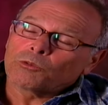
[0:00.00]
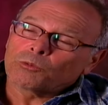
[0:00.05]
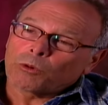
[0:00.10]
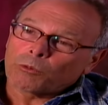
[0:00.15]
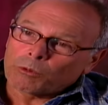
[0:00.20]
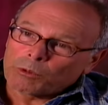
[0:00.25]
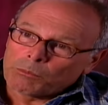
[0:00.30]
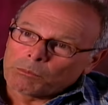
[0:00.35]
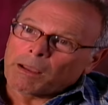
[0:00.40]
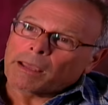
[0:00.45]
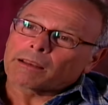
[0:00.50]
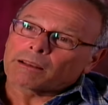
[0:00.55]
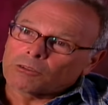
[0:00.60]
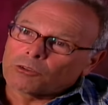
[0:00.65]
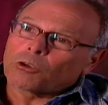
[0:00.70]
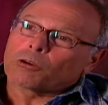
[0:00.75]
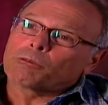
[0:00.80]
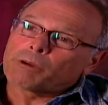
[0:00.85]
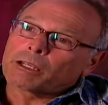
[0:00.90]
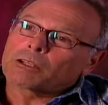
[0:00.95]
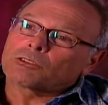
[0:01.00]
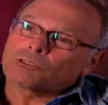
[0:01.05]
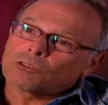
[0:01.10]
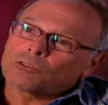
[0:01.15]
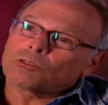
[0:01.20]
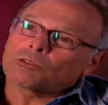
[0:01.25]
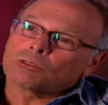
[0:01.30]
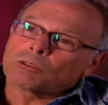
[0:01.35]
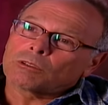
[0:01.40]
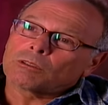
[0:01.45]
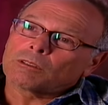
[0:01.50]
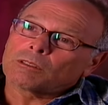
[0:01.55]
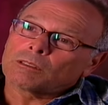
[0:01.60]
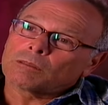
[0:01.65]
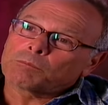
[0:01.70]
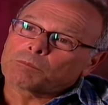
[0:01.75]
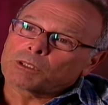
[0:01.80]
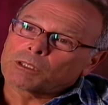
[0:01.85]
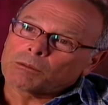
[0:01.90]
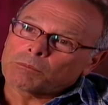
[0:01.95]
what we modeled our record store in
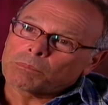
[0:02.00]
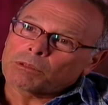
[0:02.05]
Pretty in